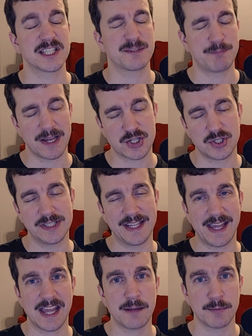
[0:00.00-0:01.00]

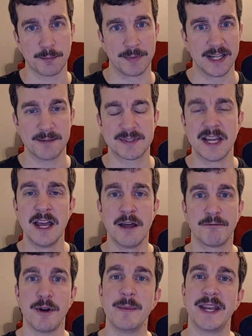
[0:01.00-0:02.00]
especially Aember Pips,
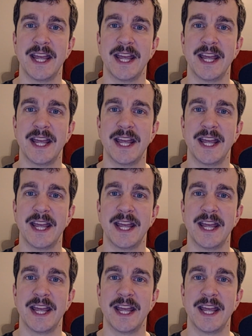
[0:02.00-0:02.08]
from